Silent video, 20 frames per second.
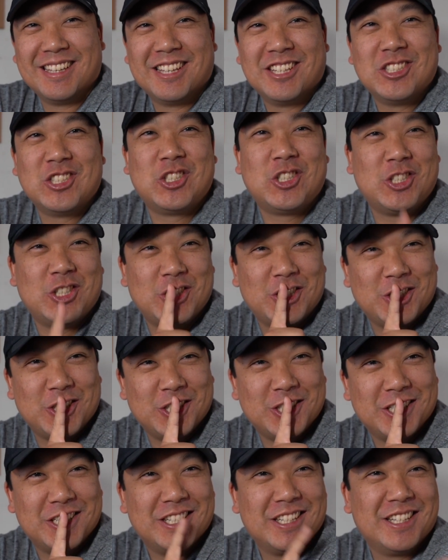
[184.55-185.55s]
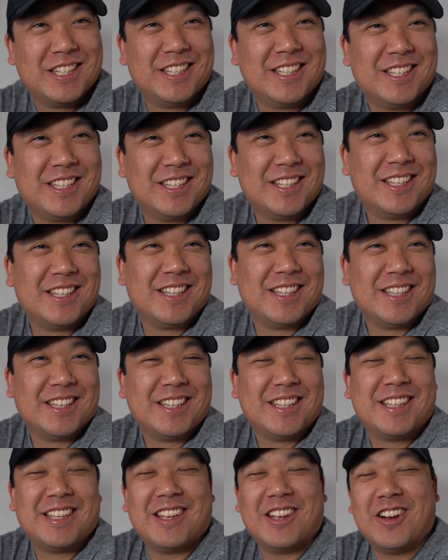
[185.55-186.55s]
Shh.
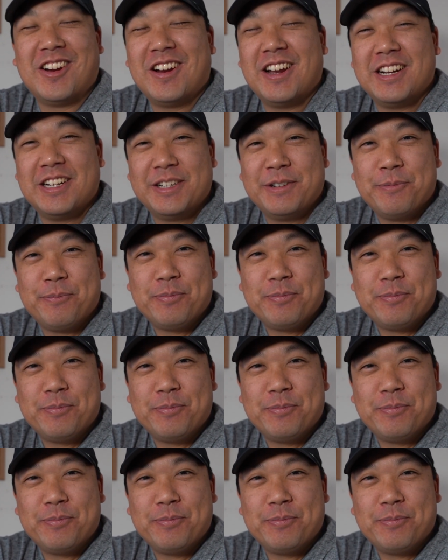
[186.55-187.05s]
All right.